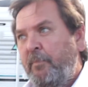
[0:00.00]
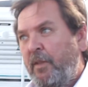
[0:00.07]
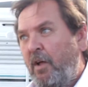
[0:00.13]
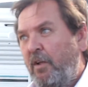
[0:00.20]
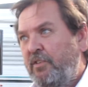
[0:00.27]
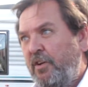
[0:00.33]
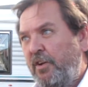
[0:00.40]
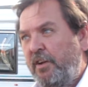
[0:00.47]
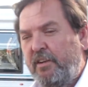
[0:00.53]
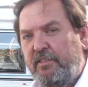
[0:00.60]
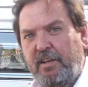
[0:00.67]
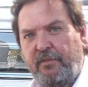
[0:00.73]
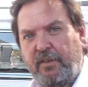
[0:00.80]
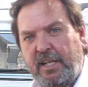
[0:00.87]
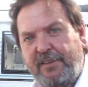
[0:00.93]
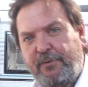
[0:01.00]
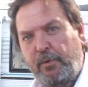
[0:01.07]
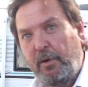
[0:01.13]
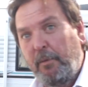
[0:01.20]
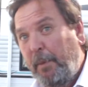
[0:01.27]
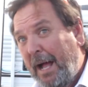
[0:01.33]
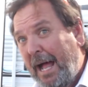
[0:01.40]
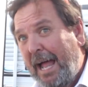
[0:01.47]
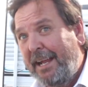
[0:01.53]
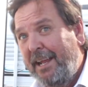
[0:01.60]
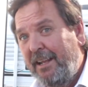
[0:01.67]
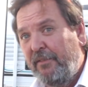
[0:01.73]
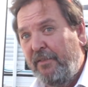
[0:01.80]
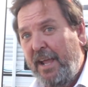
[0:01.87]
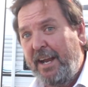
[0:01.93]
Alternatively, if we were
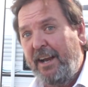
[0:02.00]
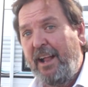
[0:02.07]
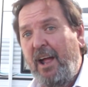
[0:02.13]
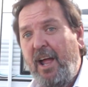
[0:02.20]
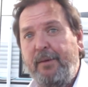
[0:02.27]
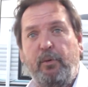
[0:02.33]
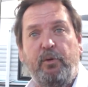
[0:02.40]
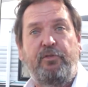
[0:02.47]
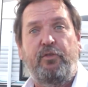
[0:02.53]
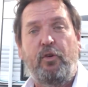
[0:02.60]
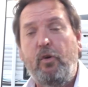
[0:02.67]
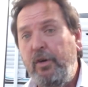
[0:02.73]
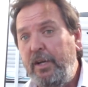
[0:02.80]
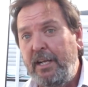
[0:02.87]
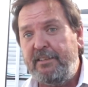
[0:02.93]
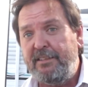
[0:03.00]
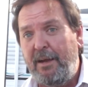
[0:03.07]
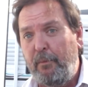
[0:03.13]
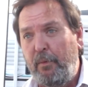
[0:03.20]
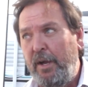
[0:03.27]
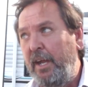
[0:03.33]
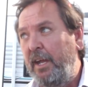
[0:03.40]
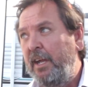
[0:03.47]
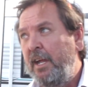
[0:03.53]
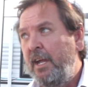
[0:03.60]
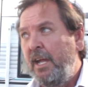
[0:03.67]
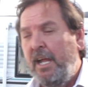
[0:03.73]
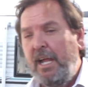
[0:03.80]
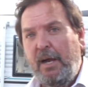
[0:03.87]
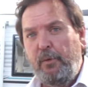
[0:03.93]
parking the van at home or storing it somewhere,
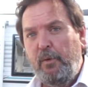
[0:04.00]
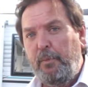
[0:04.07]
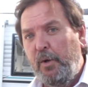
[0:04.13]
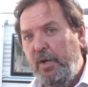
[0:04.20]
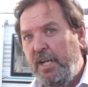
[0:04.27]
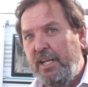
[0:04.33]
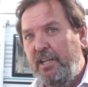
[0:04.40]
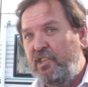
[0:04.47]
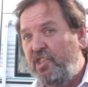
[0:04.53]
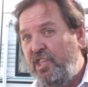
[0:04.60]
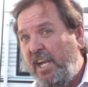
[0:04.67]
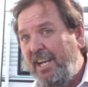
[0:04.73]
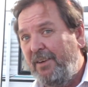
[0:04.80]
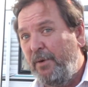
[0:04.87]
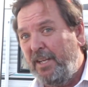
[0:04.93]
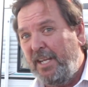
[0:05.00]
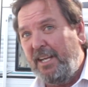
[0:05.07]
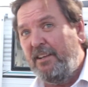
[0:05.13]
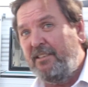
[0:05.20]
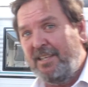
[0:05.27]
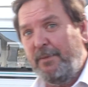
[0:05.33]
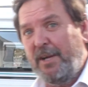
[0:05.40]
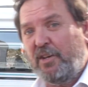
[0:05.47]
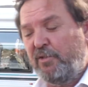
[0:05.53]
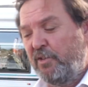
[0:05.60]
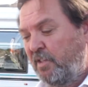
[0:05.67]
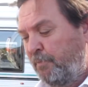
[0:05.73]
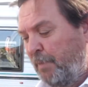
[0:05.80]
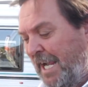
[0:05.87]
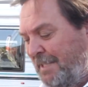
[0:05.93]
we were putting it in the shed and we needed some extra
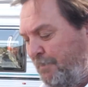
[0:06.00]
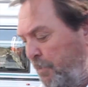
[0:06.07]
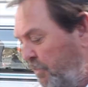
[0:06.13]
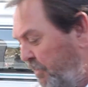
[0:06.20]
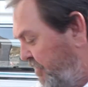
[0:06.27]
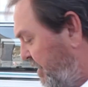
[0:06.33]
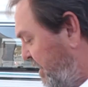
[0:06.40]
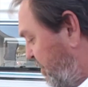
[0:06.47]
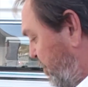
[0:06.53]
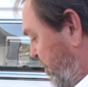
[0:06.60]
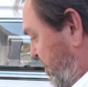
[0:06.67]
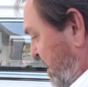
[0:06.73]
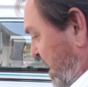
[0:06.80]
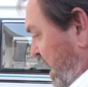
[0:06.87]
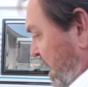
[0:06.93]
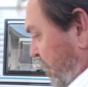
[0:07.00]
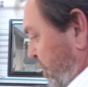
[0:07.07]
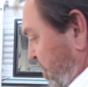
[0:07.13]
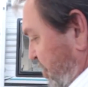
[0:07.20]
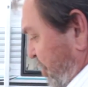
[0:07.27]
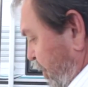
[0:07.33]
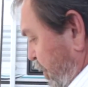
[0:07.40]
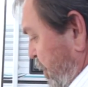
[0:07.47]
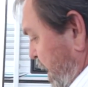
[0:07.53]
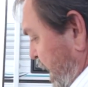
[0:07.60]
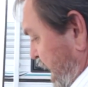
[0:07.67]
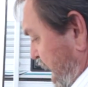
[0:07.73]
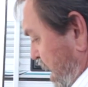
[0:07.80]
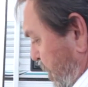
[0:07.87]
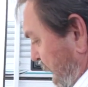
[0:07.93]
space because this was
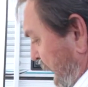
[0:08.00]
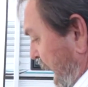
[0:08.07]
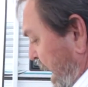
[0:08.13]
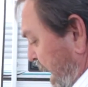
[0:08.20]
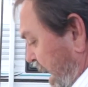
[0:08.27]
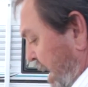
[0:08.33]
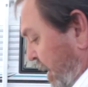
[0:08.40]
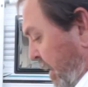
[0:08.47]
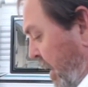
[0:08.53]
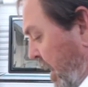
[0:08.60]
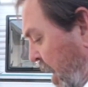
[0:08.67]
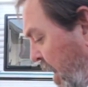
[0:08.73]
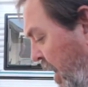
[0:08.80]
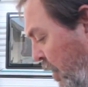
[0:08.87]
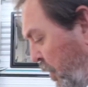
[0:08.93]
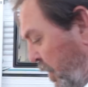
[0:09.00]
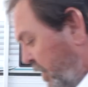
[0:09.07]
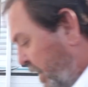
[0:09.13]
protruding in our parking area, we